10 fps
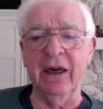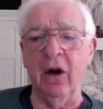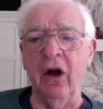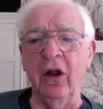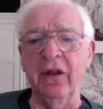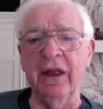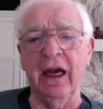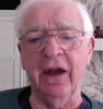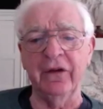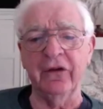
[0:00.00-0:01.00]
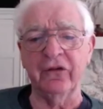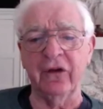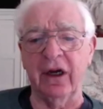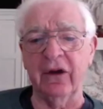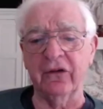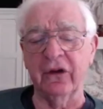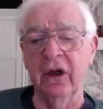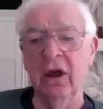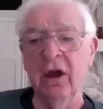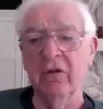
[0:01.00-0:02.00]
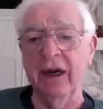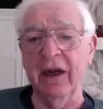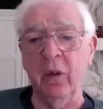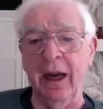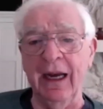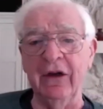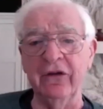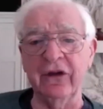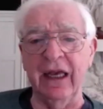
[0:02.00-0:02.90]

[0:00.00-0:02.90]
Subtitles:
and all the other struggles, requires